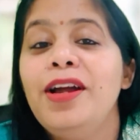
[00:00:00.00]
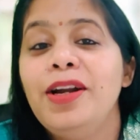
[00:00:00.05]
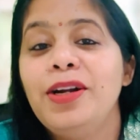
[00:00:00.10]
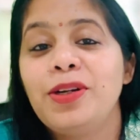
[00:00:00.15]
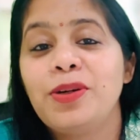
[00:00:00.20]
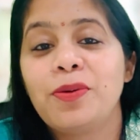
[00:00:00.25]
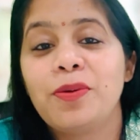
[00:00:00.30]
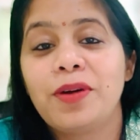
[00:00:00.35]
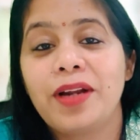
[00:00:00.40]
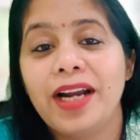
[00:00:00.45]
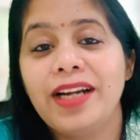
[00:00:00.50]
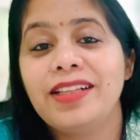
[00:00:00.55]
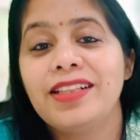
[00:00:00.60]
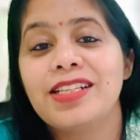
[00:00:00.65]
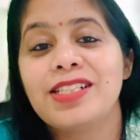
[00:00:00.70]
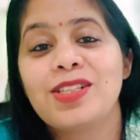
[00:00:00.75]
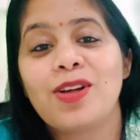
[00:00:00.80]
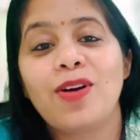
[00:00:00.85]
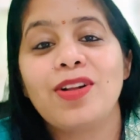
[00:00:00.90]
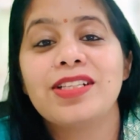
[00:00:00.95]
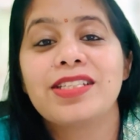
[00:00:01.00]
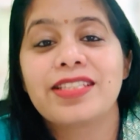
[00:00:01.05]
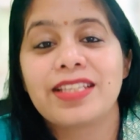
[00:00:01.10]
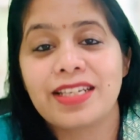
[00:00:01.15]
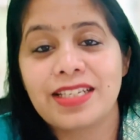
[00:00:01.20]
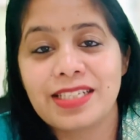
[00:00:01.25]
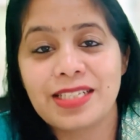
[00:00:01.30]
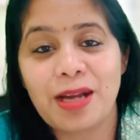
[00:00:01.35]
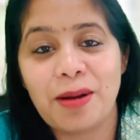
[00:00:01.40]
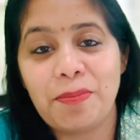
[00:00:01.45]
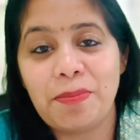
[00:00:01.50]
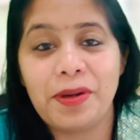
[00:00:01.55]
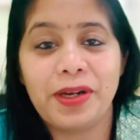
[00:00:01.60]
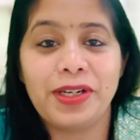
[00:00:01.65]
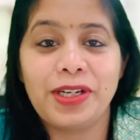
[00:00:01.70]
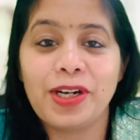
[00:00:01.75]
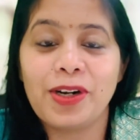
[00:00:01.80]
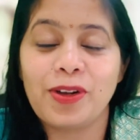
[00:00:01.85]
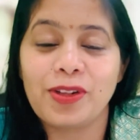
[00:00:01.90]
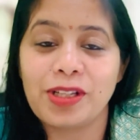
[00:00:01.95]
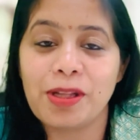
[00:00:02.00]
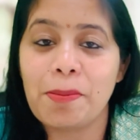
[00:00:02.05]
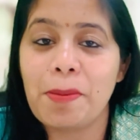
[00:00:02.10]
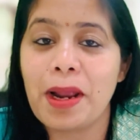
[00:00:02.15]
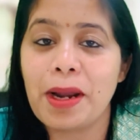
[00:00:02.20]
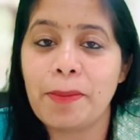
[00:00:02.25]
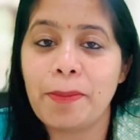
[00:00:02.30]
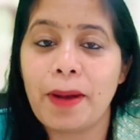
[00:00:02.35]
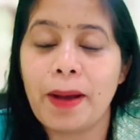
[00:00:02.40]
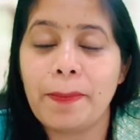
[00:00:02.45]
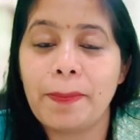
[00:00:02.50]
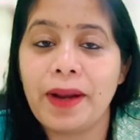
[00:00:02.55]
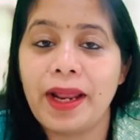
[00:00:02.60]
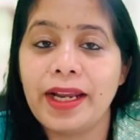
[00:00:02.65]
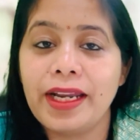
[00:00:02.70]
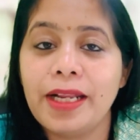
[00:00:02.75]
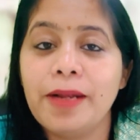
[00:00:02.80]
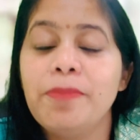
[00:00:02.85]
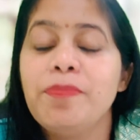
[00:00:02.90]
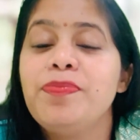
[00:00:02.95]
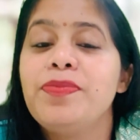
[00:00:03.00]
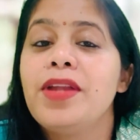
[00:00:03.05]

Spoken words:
to get this all series completed on the manpower planning.